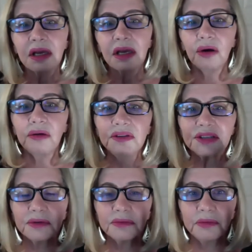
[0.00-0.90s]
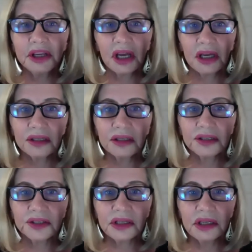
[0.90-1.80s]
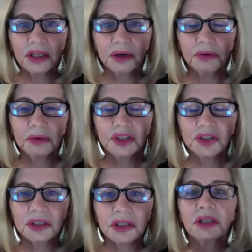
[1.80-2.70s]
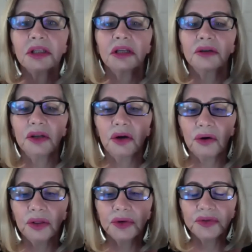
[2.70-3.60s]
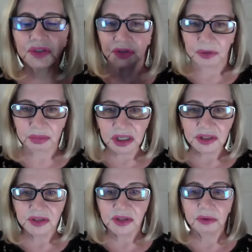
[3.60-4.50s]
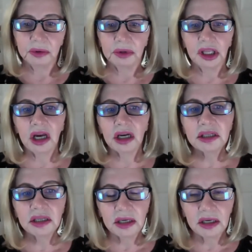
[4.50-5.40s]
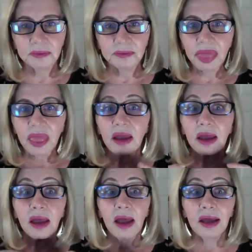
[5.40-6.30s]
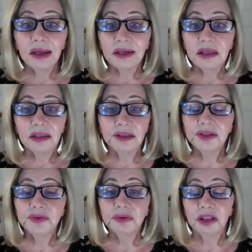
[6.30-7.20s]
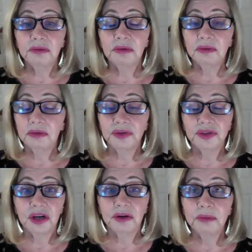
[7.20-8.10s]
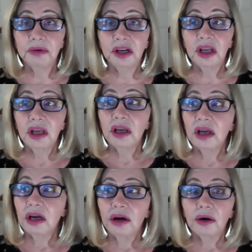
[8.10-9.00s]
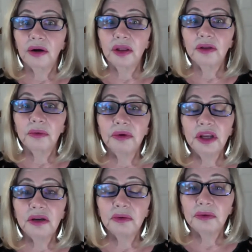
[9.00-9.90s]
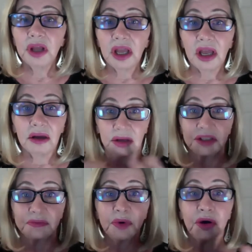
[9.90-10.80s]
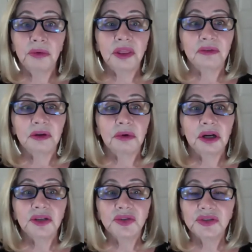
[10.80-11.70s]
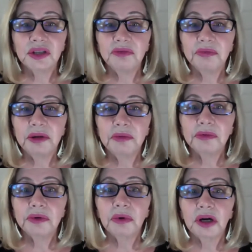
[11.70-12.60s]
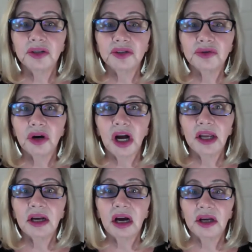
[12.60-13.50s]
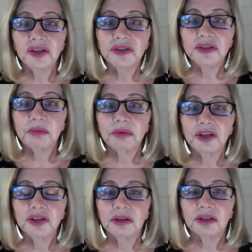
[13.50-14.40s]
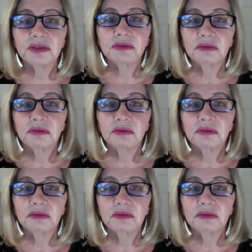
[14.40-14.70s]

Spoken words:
all of a sudden we began to see that we were still, all those places that we were locked in, and this is really revolutionary, but we spoke with everyone to see if people would want to try conscious separations.